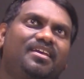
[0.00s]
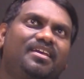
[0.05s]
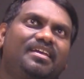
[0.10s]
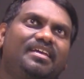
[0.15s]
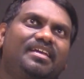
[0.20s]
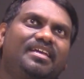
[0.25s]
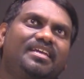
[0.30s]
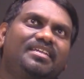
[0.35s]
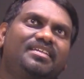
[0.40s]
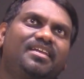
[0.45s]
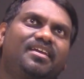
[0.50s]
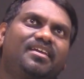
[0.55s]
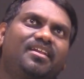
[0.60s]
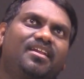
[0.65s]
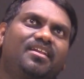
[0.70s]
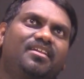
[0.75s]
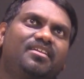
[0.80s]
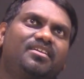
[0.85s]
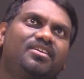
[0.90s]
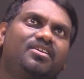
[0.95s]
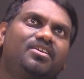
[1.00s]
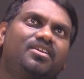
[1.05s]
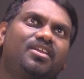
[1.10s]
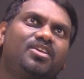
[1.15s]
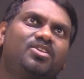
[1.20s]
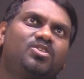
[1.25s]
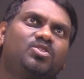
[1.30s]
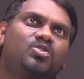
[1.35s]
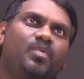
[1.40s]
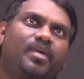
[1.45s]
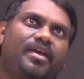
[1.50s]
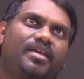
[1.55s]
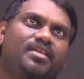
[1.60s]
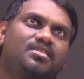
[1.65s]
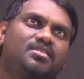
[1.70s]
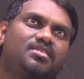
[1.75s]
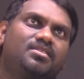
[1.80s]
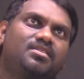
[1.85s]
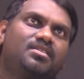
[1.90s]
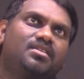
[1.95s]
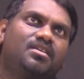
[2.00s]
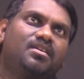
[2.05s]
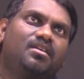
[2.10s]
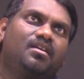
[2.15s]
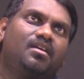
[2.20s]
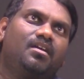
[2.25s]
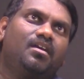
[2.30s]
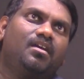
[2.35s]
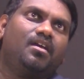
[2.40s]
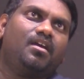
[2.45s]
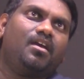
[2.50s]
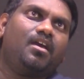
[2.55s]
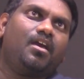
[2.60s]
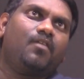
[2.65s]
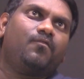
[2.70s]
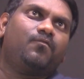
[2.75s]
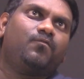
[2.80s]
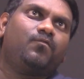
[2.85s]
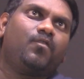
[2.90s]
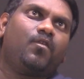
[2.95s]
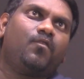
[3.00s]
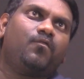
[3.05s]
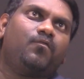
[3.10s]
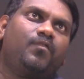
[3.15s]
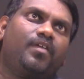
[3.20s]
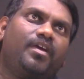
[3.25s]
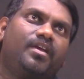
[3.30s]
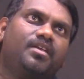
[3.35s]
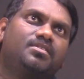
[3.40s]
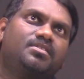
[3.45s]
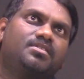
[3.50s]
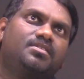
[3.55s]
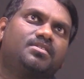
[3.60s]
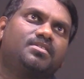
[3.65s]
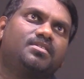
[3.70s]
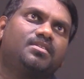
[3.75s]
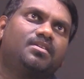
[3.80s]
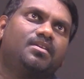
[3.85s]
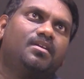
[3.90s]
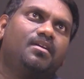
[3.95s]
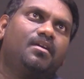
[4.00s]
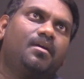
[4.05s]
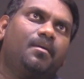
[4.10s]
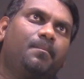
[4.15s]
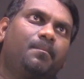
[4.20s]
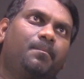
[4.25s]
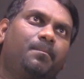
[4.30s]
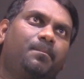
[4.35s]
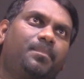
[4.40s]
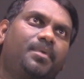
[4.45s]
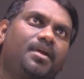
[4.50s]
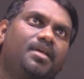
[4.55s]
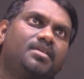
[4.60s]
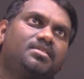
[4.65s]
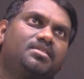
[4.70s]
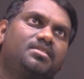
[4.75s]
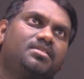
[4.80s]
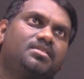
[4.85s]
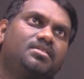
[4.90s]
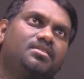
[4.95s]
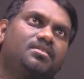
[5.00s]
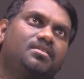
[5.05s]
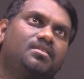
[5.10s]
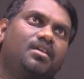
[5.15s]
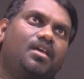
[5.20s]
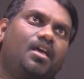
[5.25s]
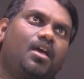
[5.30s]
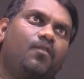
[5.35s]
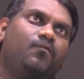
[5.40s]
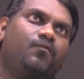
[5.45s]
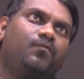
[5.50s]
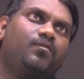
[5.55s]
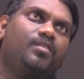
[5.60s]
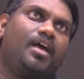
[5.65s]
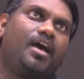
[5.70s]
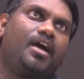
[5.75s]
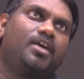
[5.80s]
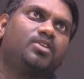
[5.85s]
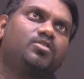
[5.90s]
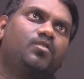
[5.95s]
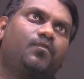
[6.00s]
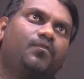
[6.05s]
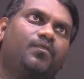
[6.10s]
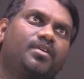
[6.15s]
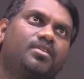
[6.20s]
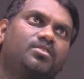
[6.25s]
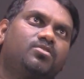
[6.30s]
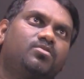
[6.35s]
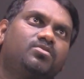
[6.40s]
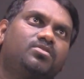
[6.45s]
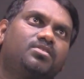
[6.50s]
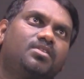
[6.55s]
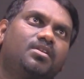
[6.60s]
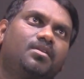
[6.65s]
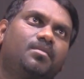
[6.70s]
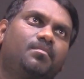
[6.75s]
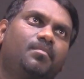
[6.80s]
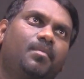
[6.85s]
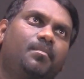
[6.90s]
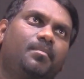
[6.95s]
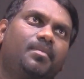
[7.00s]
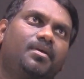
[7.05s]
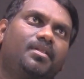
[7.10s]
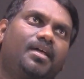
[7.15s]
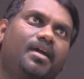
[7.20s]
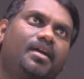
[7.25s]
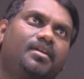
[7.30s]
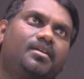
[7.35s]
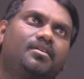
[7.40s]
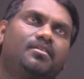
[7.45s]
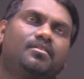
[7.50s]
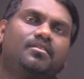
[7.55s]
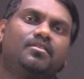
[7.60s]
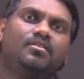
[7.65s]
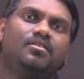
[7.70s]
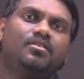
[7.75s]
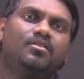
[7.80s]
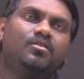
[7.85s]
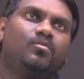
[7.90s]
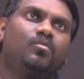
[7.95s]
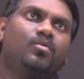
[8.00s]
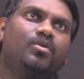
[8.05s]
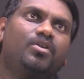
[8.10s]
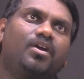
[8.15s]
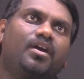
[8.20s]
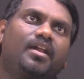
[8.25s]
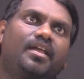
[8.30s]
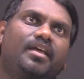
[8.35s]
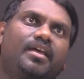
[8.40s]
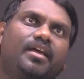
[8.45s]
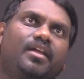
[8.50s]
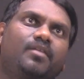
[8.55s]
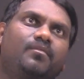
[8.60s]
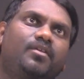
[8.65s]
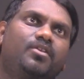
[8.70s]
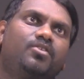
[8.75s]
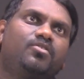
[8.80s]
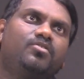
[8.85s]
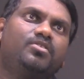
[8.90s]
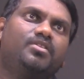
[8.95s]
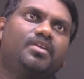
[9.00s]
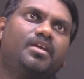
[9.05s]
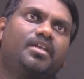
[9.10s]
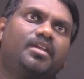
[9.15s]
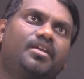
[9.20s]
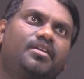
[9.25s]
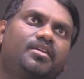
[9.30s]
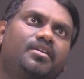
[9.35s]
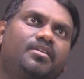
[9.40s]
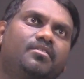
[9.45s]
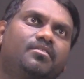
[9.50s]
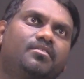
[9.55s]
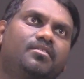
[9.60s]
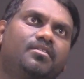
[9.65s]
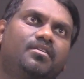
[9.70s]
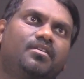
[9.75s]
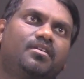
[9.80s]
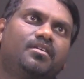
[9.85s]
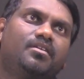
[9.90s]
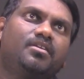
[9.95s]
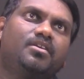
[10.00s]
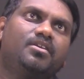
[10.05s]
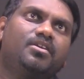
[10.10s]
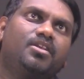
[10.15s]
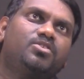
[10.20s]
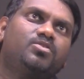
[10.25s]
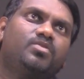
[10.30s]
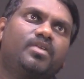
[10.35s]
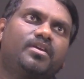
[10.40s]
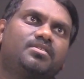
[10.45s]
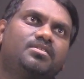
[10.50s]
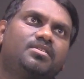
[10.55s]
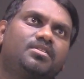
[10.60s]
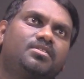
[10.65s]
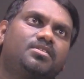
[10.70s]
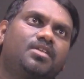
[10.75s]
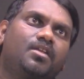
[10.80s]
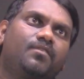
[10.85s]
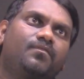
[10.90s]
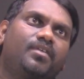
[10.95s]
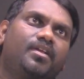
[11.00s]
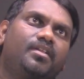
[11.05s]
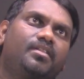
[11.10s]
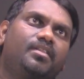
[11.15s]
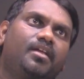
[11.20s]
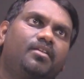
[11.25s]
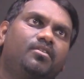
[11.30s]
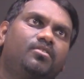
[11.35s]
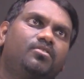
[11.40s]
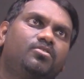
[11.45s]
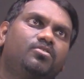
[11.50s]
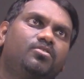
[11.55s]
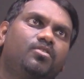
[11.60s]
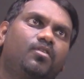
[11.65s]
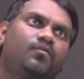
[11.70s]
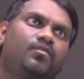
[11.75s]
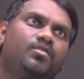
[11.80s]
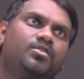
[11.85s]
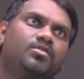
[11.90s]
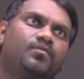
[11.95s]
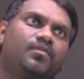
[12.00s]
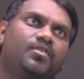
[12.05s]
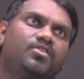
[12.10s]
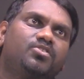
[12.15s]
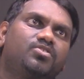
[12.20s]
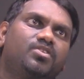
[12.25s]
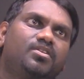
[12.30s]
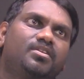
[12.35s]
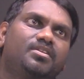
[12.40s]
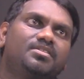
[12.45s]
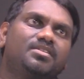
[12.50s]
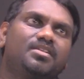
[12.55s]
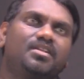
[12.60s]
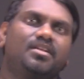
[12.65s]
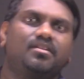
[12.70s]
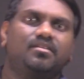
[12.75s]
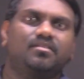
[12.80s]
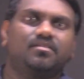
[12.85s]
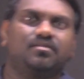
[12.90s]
integral e raised to x f of x plus f dash of x. You still remember that? What are you gonna get when you integrate it? E raised to x itself and then your first function, isn't it?